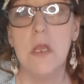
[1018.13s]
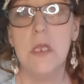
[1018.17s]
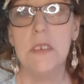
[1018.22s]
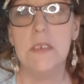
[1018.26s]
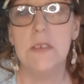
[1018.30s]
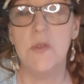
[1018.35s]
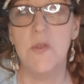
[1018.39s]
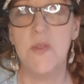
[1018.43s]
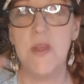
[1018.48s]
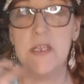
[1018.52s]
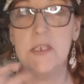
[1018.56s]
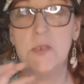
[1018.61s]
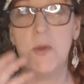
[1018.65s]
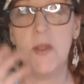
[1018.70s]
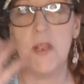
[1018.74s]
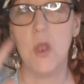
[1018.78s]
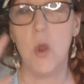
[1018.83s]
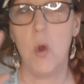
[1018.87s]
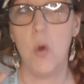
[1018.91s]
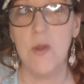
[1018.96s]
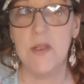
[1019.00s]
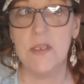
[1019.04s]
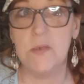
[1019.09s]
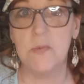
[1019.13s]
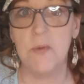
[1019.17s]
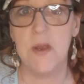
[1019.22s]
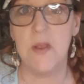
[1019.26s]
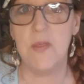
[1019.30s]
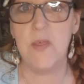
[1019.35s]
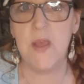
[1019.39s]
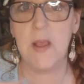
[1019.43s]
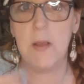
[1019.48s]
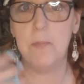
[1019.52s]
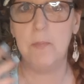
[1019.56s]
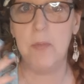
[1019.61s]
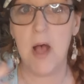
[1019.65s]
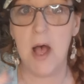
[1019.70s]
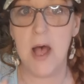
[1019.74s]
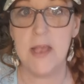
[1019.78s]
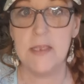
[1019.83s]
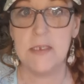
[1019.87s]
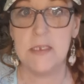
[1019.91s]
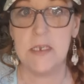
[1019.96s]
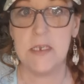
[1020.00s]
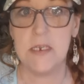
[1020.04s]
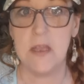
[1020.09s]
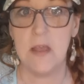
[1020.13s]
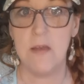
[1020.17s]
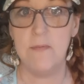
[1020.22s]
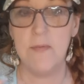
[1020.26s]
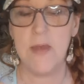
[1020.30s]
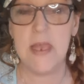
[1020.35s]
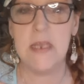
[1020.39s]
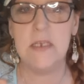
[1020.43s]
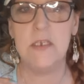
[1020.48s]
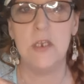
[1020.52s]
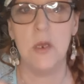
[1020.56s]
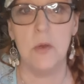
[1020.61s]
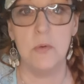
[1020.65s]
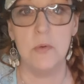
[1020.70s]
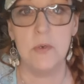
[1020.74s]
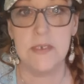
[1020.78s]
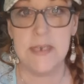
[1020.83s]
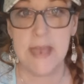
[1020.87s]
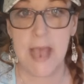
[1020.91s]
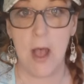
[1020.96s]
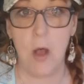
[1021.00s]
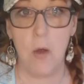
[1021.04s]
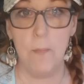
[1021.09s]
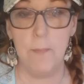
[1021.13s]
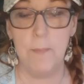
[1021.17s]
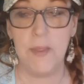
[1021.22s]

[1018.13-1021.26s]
So that's why you always want to think positive and don't doubt,